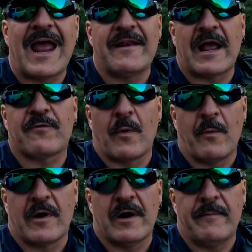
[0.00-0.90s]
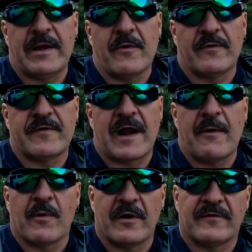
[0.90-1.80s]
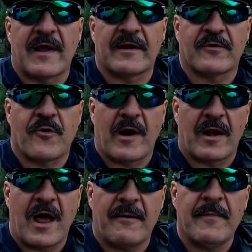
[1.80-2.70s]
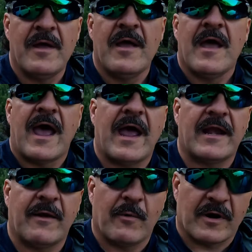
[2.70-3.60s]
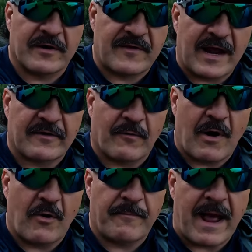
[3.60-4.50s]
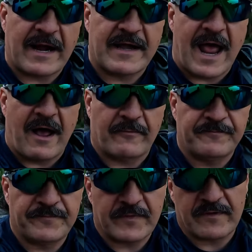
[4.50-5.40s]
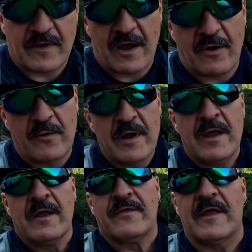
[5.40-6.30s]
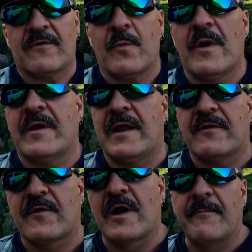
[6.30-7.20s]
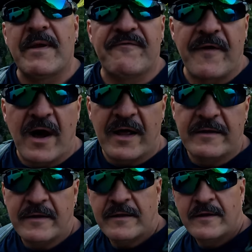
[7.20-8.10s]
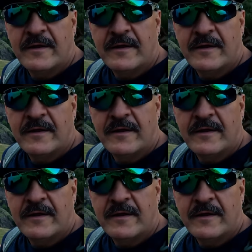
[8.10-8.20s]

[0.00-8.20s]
And that's what we're going to be doing today. We're going to take the trail up and then we're going to take the road back down. So this one is going to be fun.